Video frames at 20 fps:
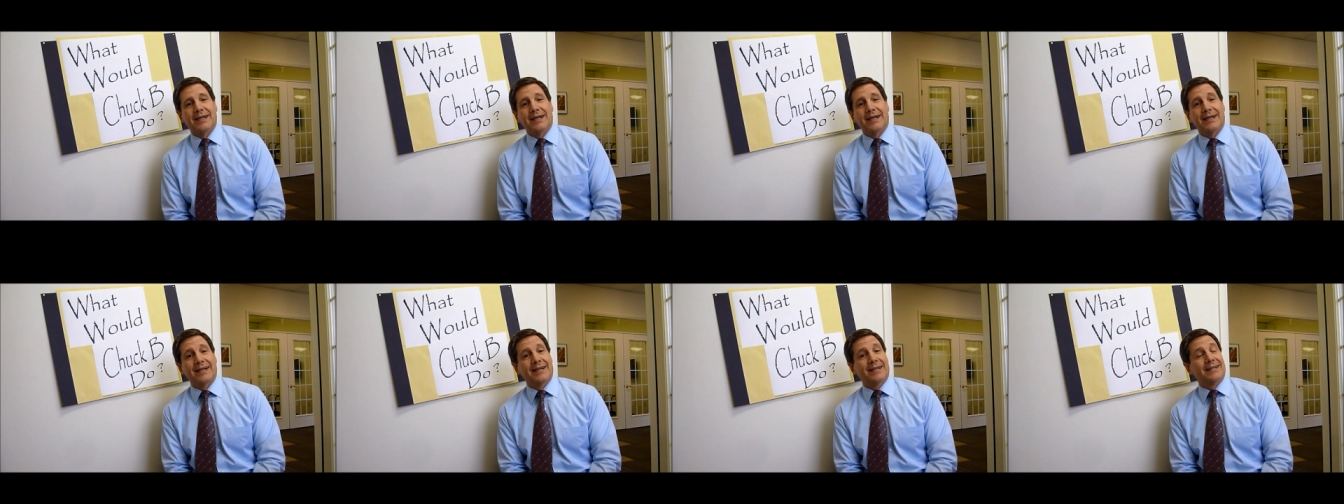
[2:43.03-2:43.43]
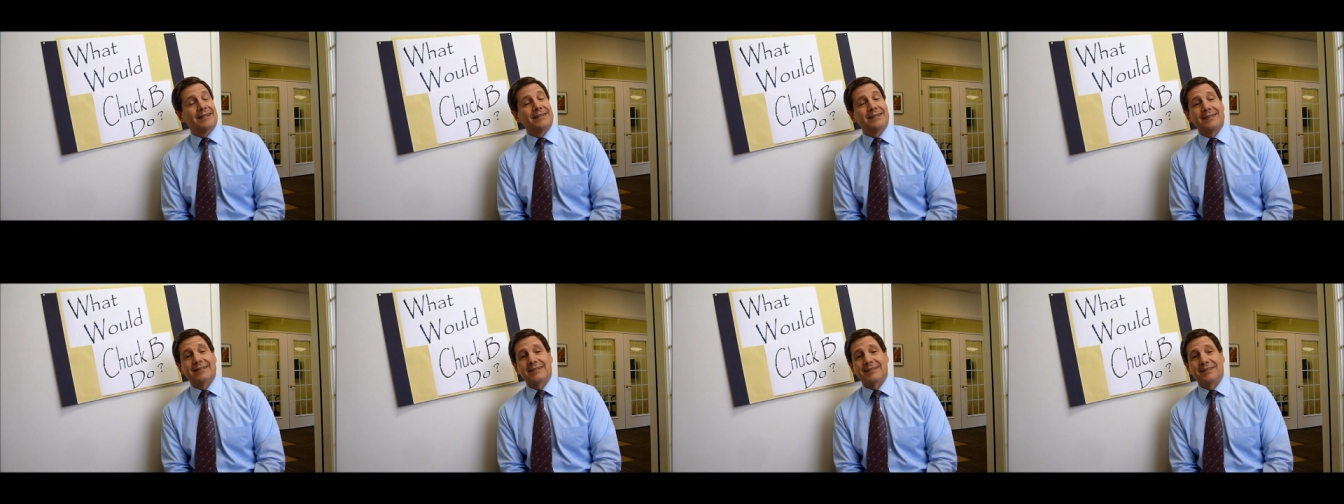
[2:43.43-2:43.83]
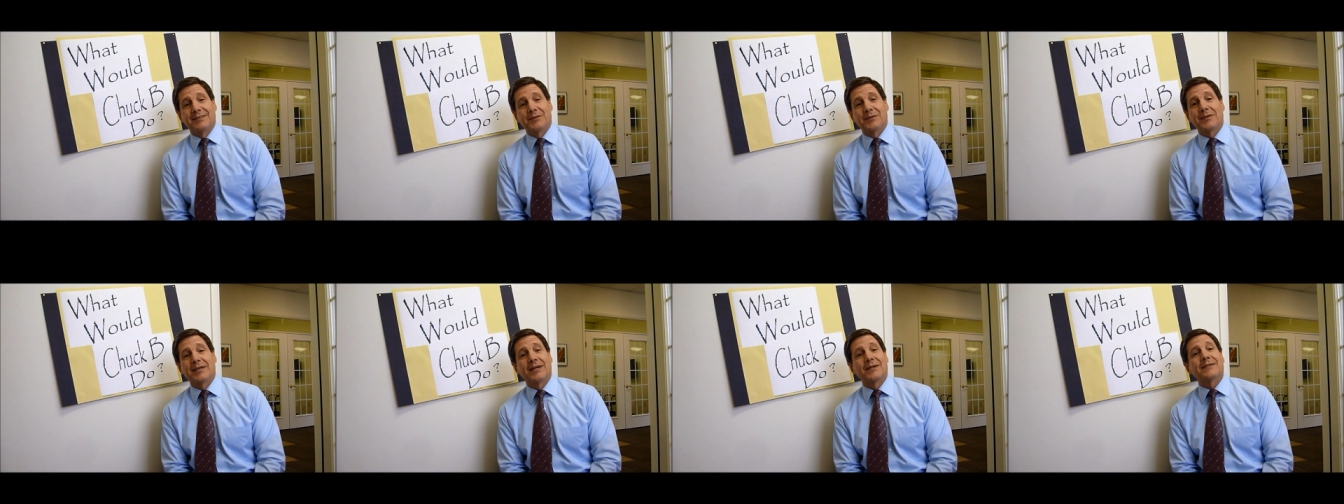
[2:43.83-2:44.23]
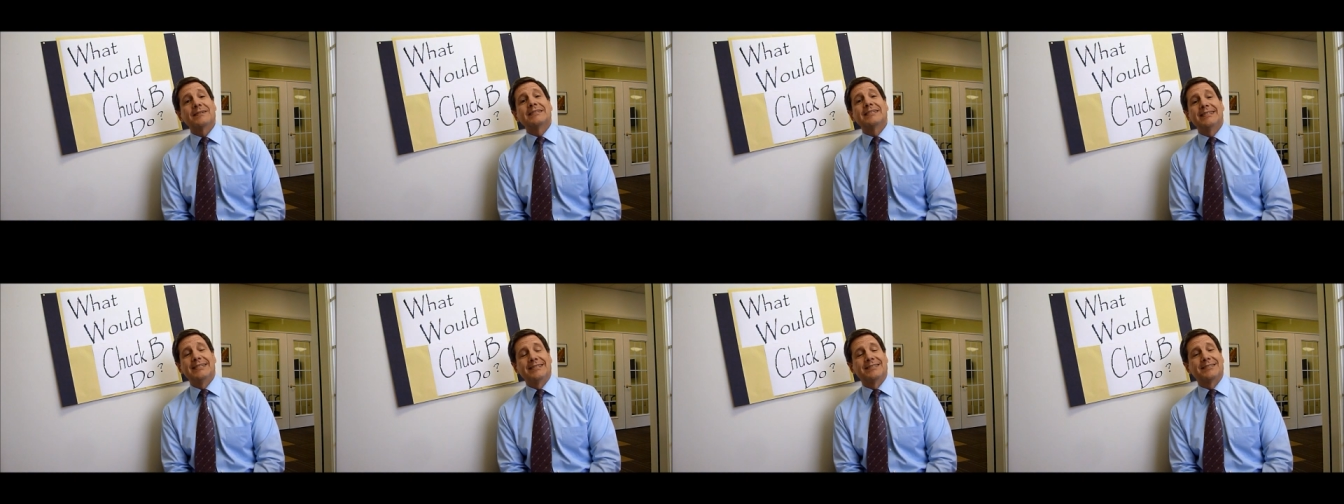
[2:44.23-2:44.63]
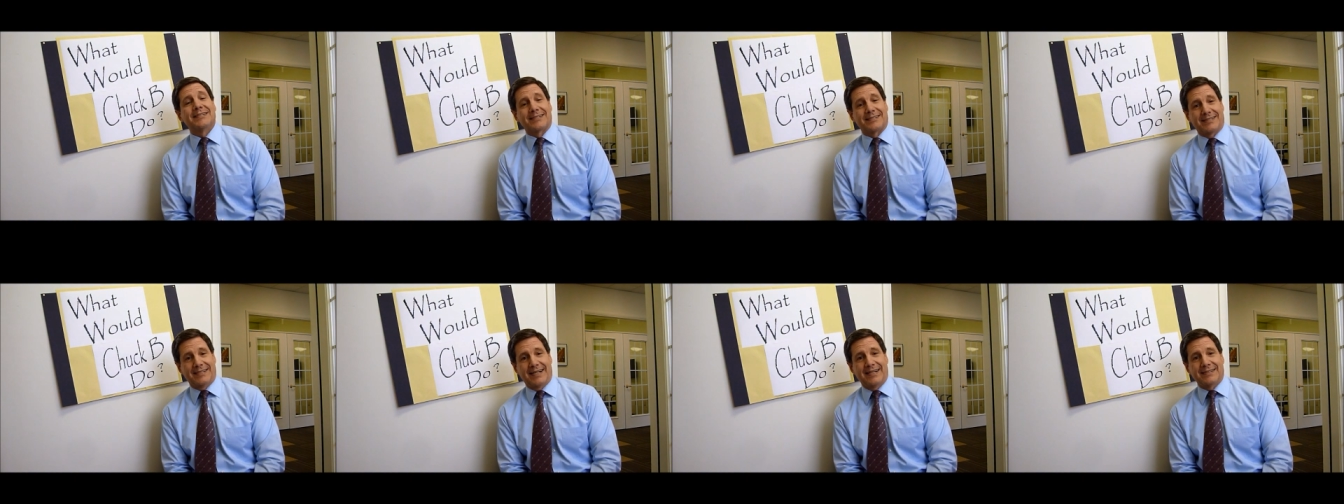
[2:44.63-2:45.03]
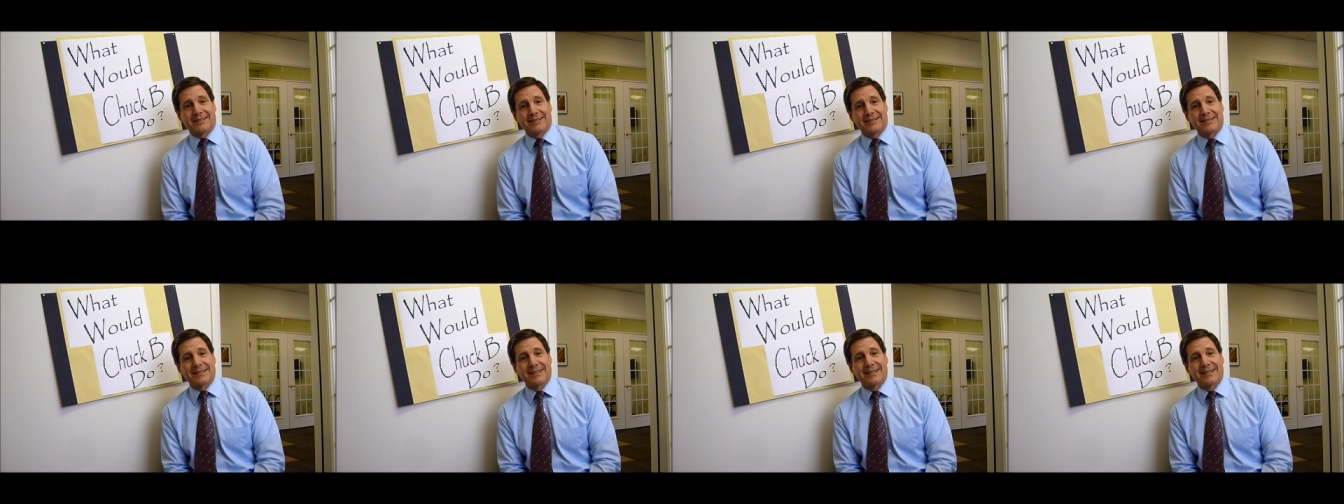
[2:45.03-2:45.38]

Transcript: and you're guaranteed success.